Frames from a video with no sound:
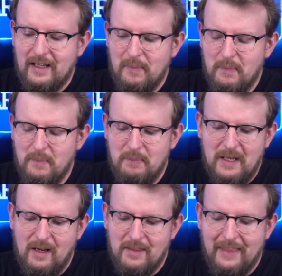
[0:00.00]

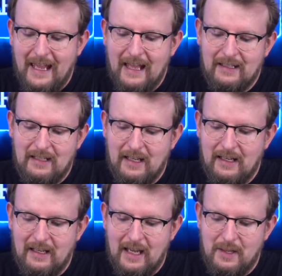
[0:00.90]
Beyond that,
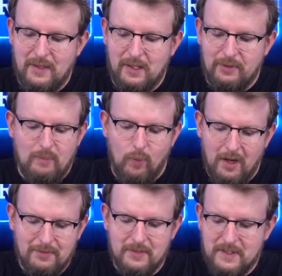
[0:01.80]
I think Grim
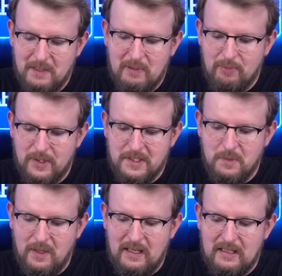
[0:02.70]
Wanderer is going to be pretty
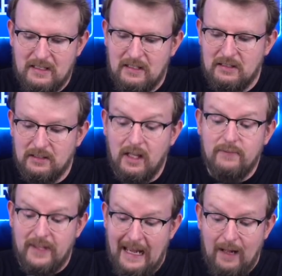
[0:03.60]
sweet.
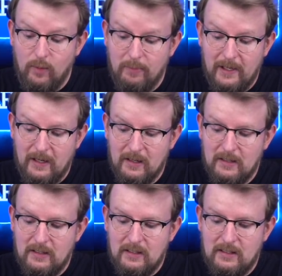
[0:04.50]
Love the Owlbear.
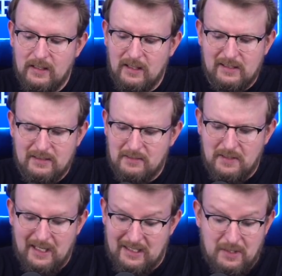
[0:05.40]

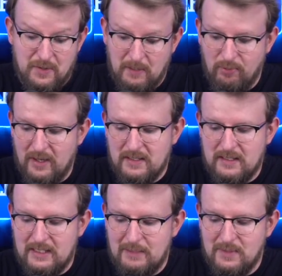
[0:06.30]
Eccentric
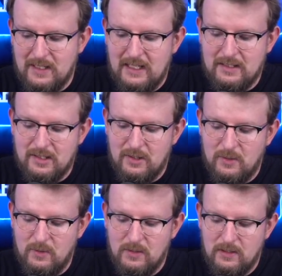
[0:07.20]
Apprentice seems neat
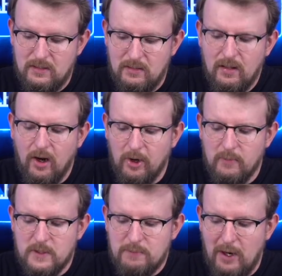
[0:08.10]
too. The
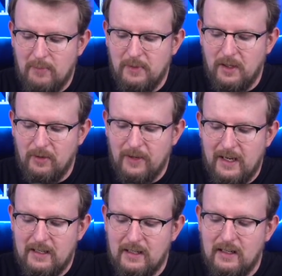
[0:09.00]
armor is probably all
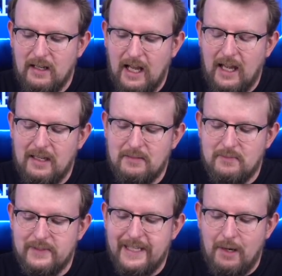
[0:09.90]
right. I
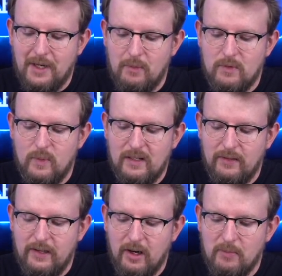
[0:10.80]
doubt I would
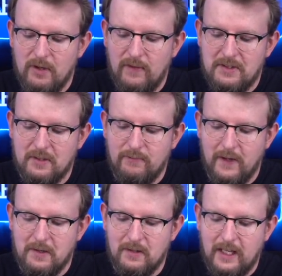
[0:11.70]
wield the armor if I took
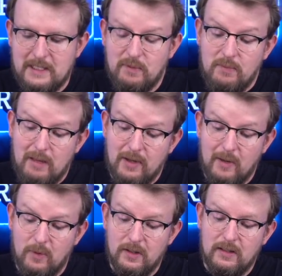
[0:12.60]
Fighter class, but maybe
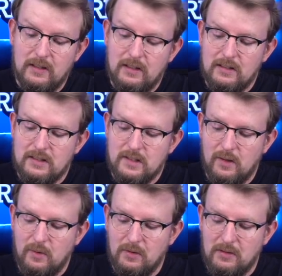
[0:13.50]
I would.
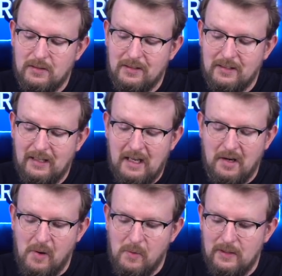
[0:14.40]
So, I
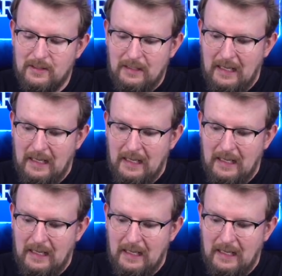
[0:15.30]
don't know.